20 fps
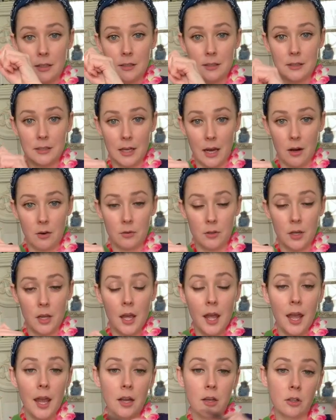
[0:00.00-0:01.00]
down.
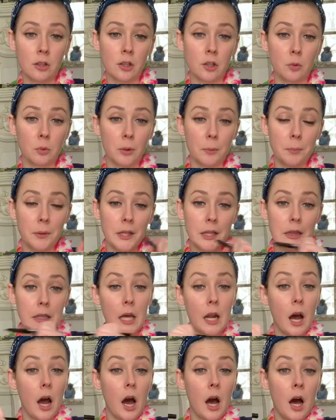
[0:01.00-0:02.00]
And you're going to repeat
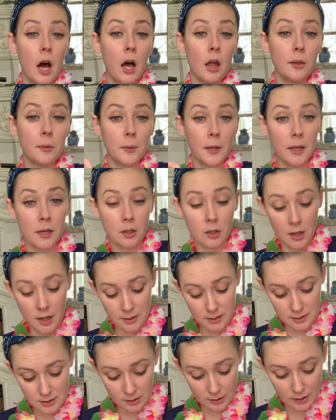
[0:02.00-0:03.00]
that all the way
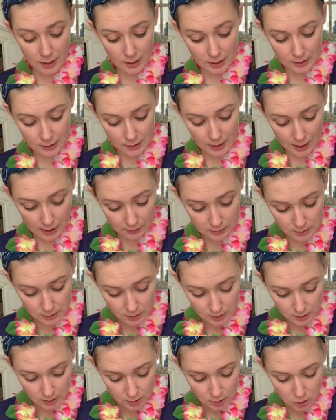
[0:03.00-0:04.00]
across till they connect.
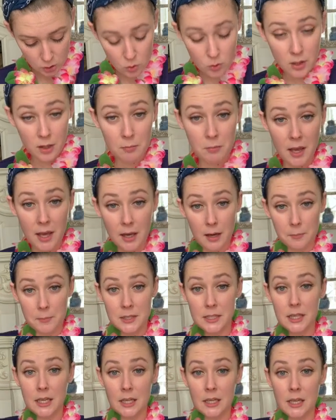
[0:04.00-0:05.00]
You can make them
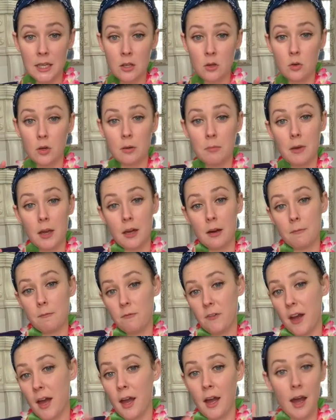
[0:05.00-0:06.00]
skinny, you can make them
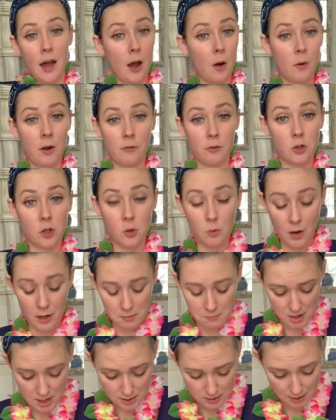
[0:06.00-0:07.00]
fat, however you want to
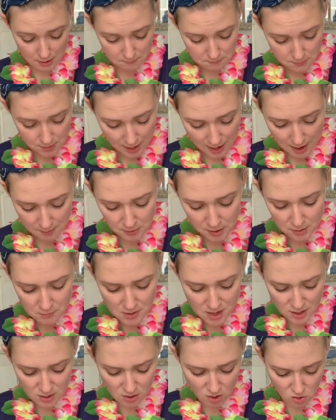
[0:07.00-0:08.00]
make them. I'm going to
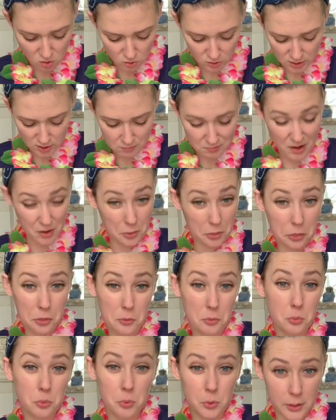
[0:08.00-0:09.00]
make only about
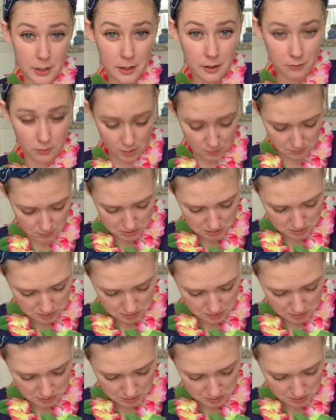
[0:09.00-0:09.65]
3 of them.